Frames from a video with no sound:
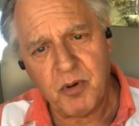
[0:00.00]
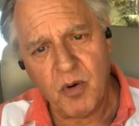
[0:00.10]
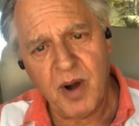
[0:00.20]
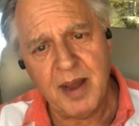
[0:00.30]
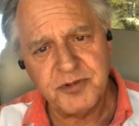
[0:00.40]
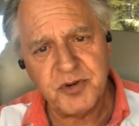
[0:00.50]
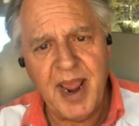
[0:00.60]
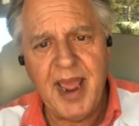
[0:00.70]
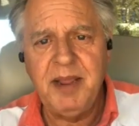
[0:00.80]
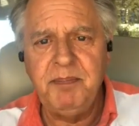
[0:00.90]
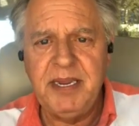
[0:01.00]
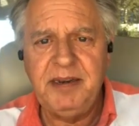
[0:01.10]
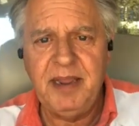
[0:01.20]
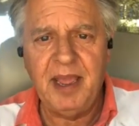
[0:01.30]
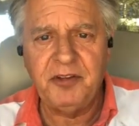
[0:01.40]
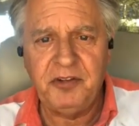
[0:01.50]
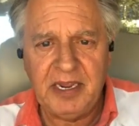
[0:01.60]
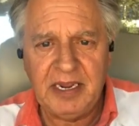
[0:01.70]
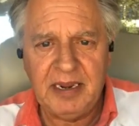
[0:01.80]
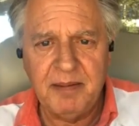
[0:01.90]
programs were adding
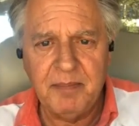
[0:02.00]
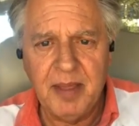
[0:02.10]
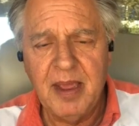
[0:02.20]
PTSD.